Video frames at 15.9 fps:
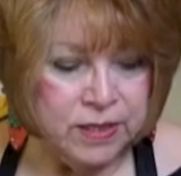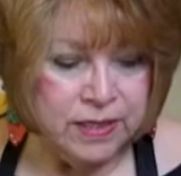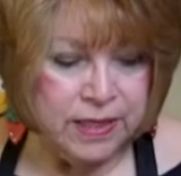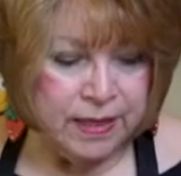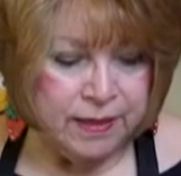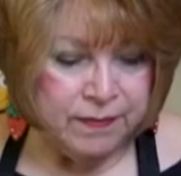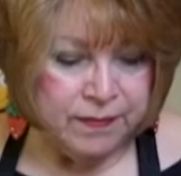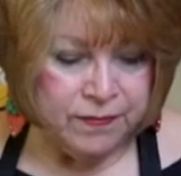
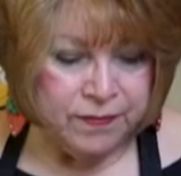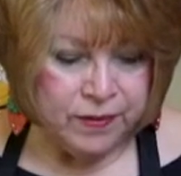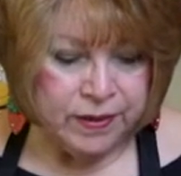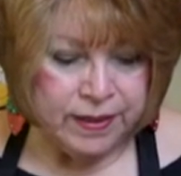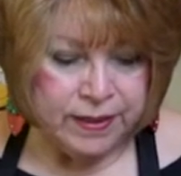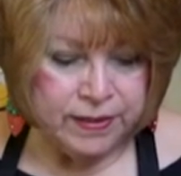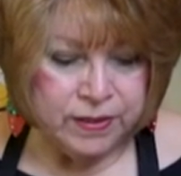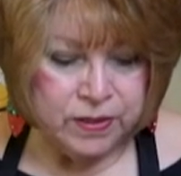step,
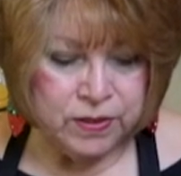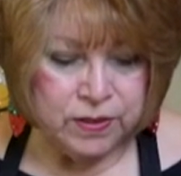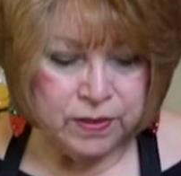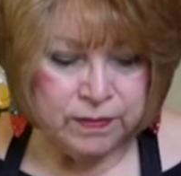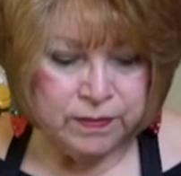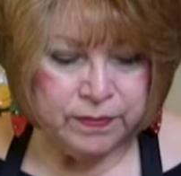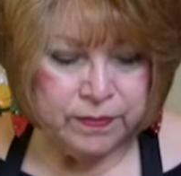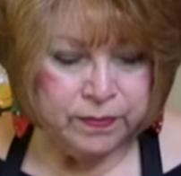friends,
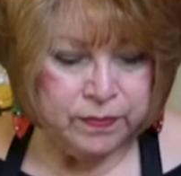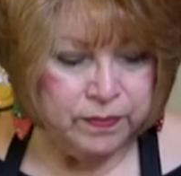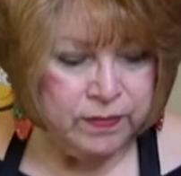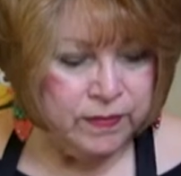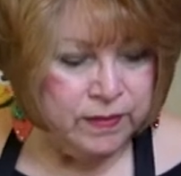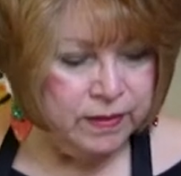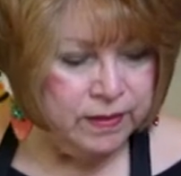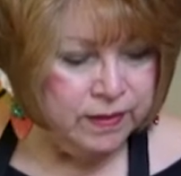
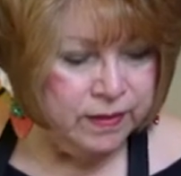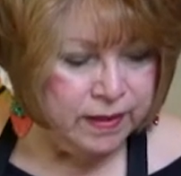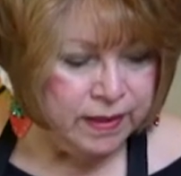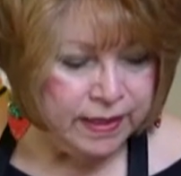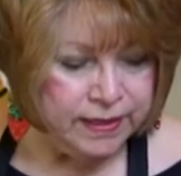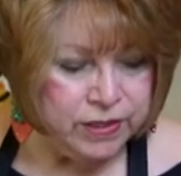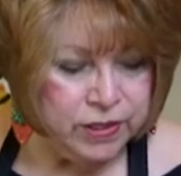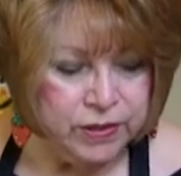
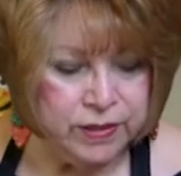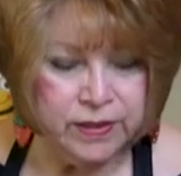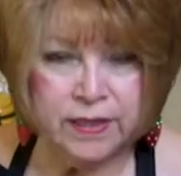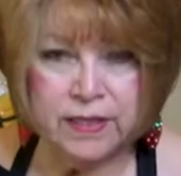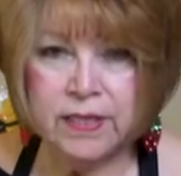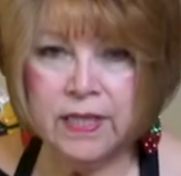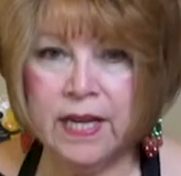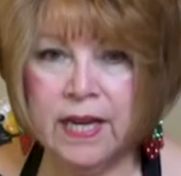I took
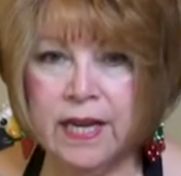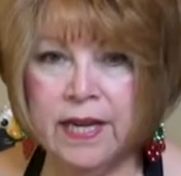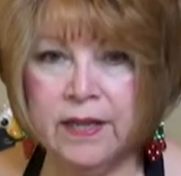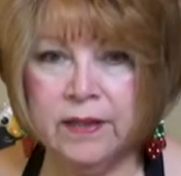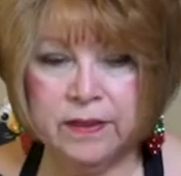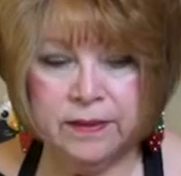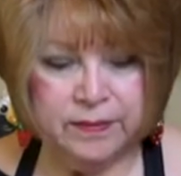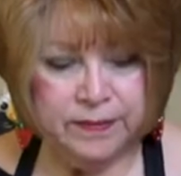the
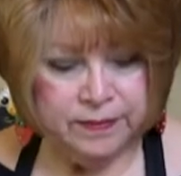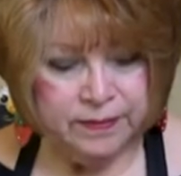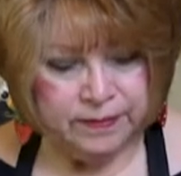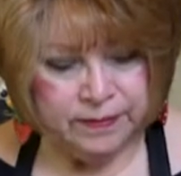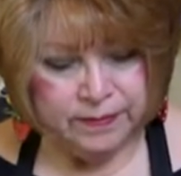tile